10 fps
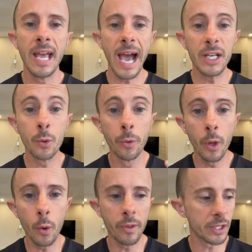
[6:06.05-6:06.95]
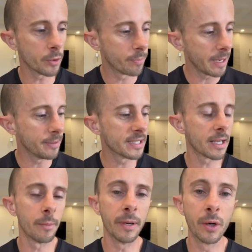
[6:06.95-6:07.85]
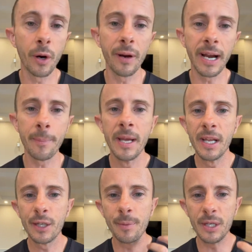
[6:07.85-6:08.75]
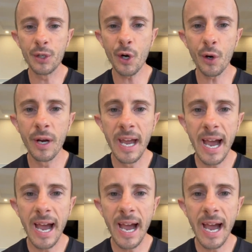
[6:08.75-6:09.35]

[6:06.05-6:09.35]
and you'll know that your baby's going to be growing up to be strong,